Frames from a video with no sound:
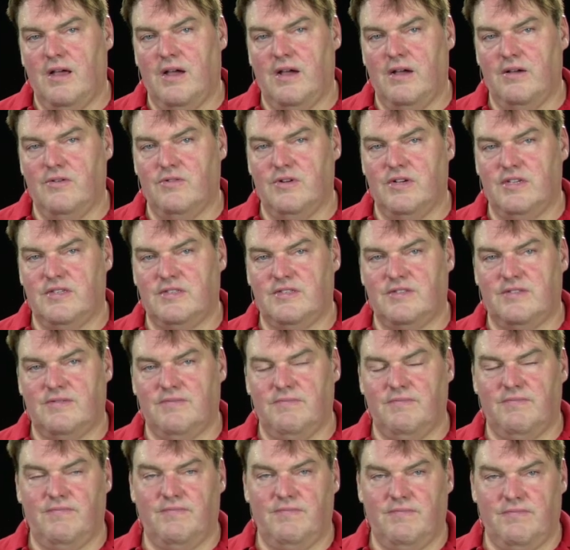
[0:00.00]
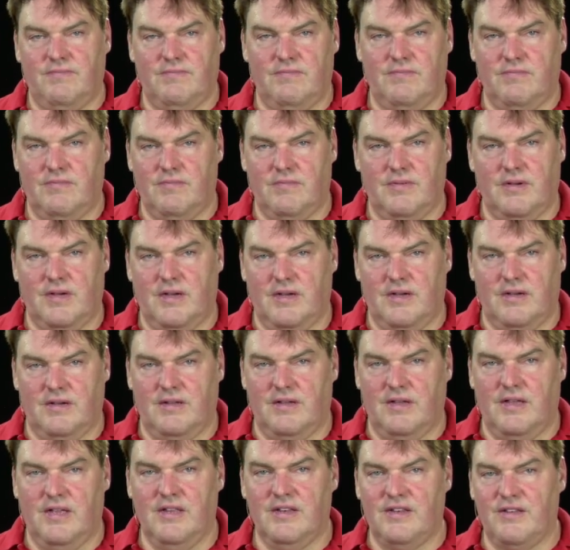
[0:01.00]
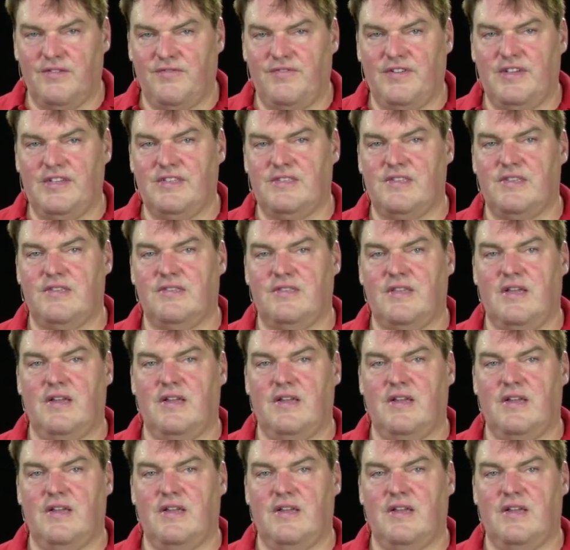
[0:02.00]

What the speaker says: iOS interfaces